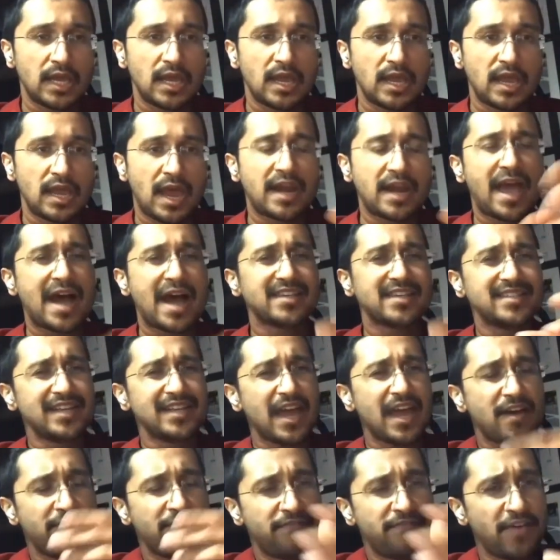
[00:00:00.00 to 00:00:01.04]
and has it
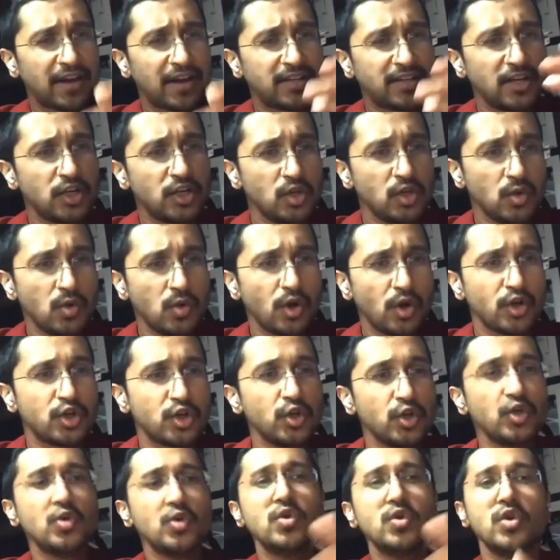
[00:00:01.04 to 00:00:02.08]
affected you, or do
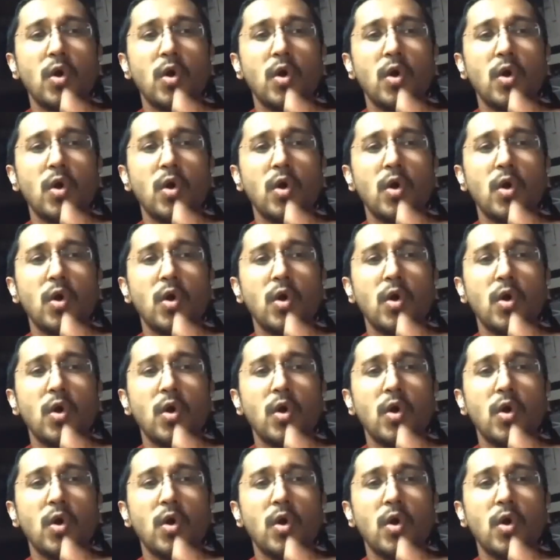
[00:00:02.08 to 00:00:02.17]
you know